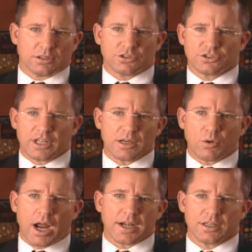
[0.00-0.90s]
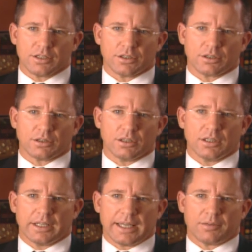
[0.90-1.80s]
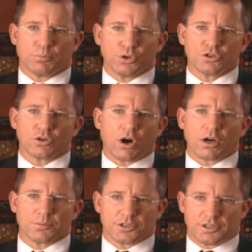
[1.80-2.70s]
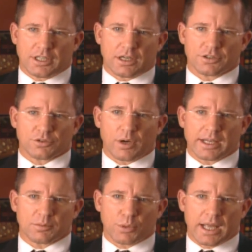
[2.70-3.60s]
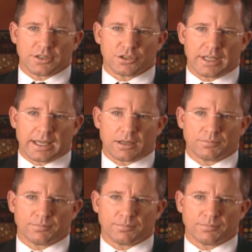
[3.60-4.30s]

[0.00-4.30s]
Stay right here and put your arms in the air so I can pat you down.